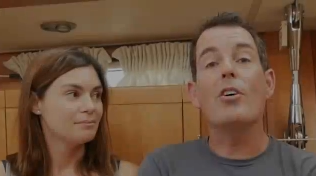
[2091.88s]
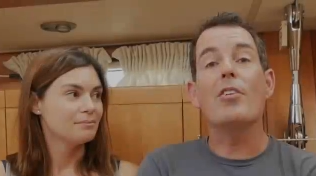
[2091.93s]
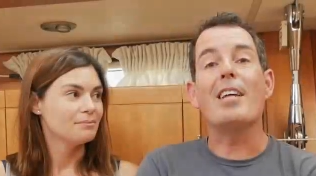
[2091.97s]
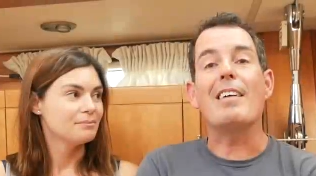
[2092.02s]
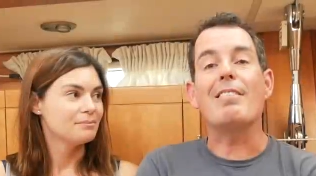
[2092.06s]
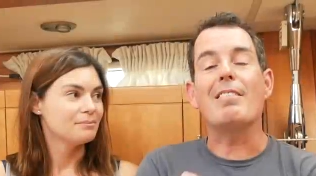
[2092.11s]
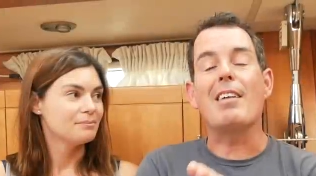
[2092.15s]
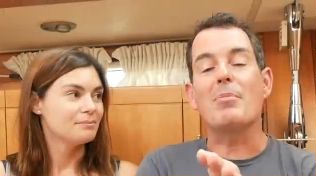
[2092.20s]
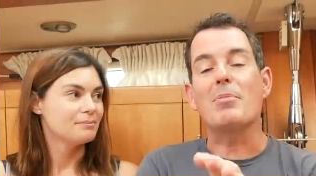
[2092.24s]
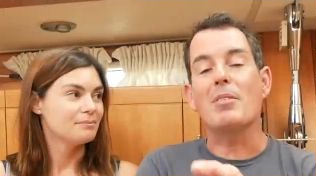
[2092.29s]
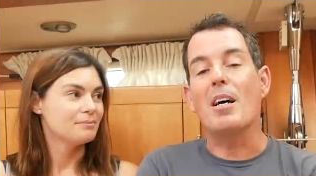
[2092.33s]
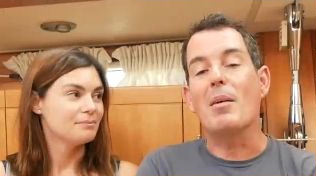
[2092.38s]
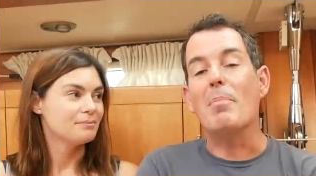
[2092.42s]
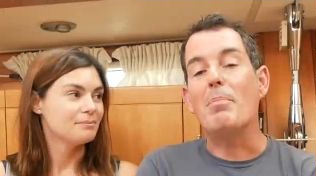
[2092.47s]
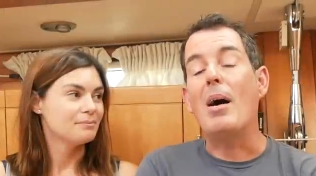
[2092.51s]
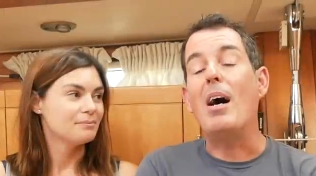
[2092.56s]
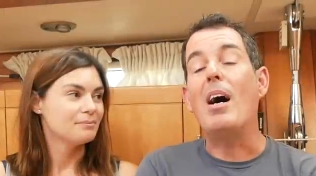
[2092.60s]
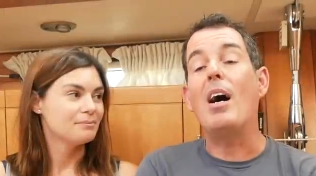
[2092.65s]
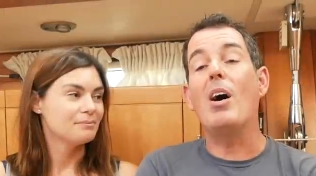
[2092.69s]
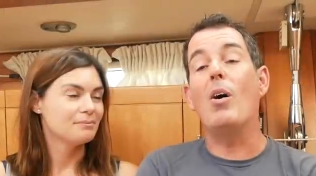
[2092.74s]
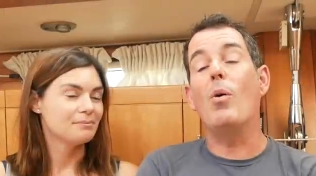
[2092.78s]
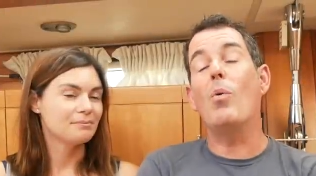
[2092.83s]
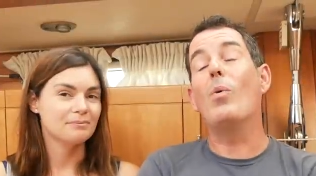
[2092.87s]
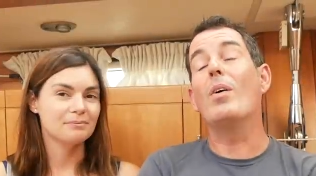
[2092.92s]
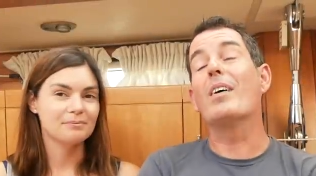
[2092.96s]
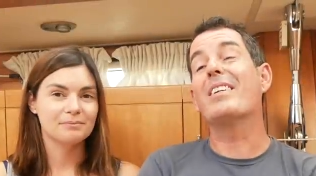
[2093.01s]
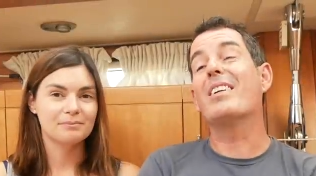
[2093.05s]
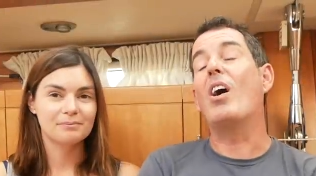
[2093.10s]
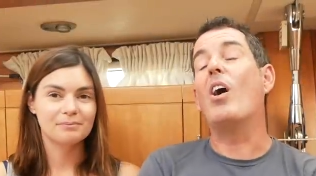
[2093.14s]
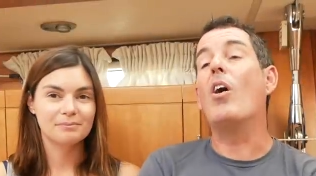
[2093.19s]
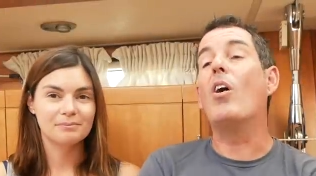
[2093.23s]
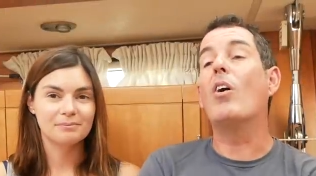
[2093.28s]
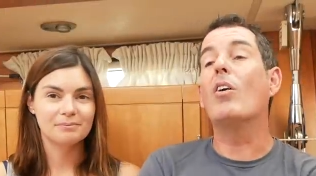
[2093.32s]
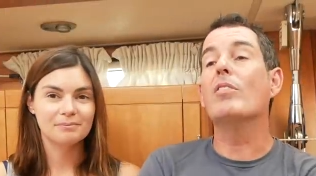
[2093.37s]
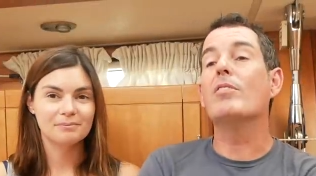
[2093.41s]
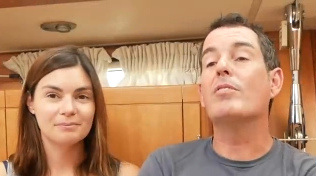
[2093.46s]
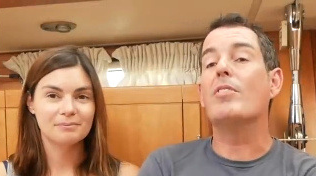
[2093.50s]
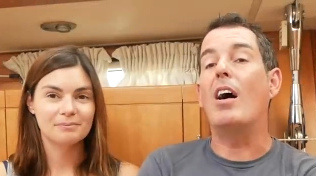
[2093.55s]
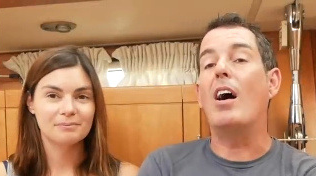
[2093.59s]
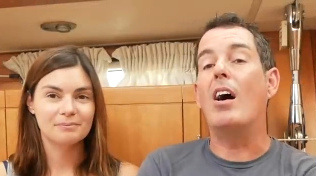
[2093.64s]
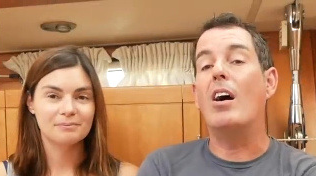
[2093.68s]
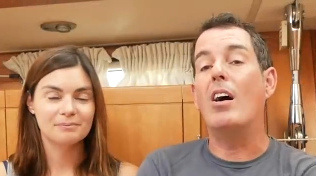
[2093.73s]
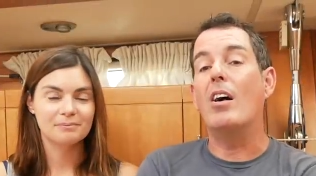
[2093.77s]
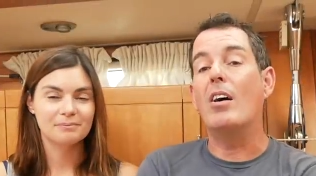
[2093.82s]
Speaker 1: that wraps up part one of
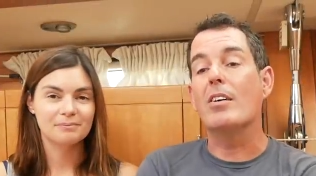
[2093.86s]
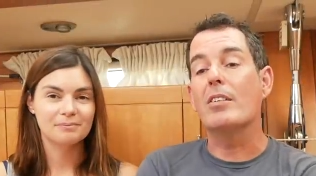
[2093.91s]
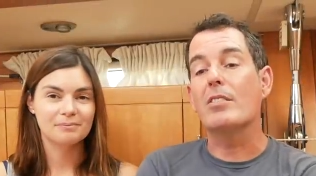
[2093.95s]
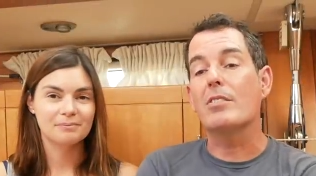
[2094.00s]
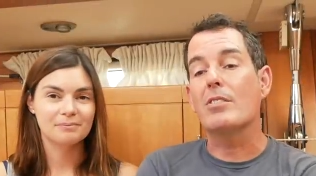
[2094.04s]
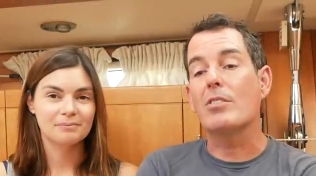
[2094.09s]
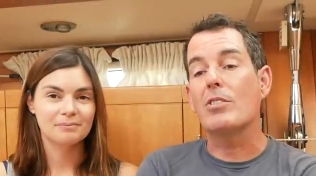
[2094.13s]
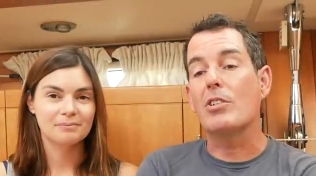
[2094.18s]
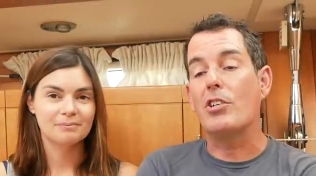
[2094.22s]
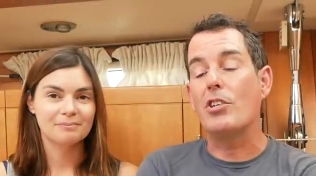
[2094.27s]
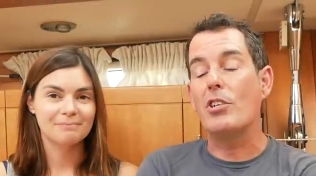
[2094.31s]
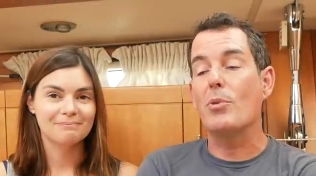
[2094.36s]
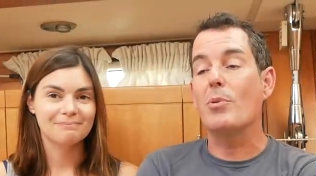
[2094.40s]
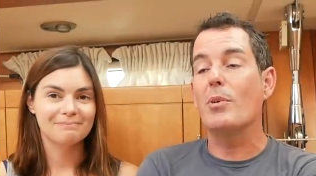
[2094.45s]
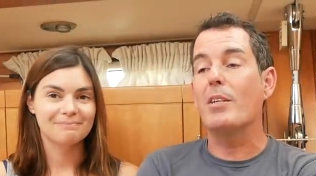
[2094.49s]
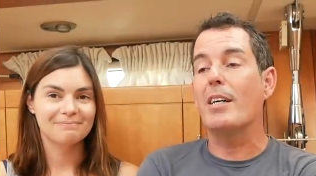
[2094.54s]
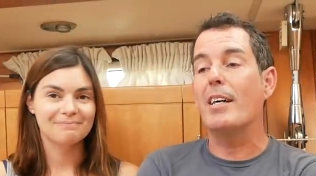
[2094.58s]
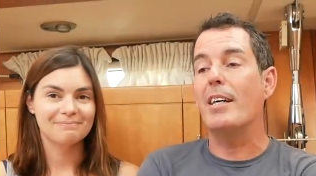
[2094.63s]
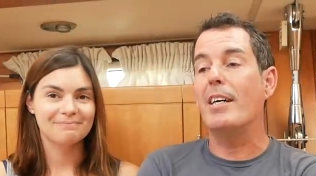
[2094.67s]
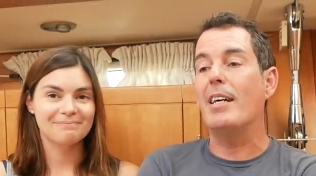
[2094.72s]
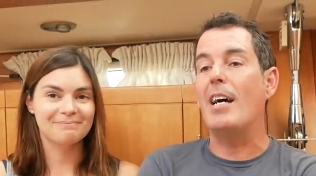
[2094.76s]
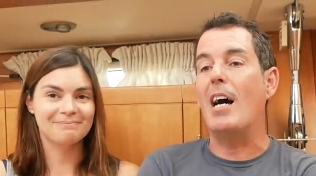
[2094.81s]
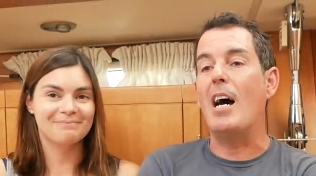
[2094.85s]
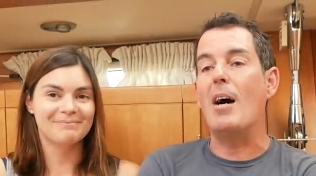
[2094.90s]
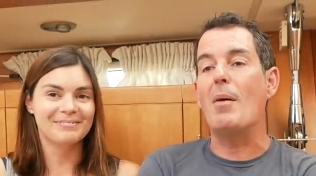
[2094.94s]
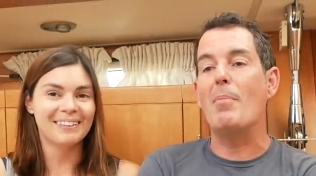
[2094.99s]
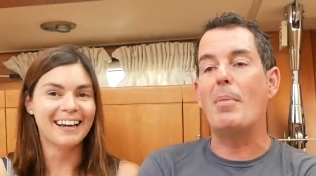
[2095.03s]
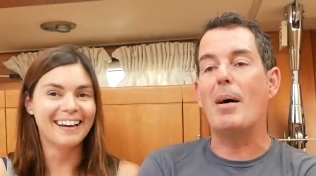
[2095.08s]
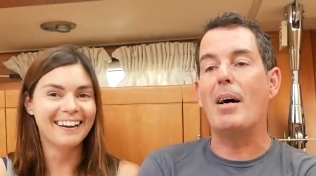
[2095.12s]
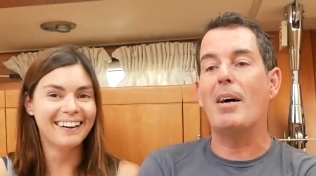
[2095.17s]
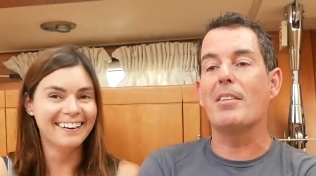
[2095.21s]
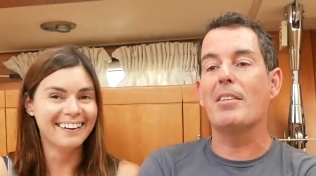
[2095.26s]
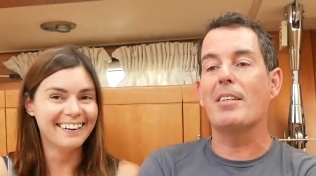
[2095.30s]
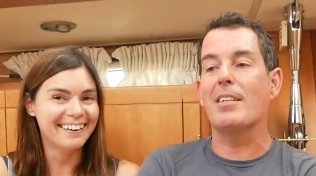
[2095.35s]
our Q and A about the.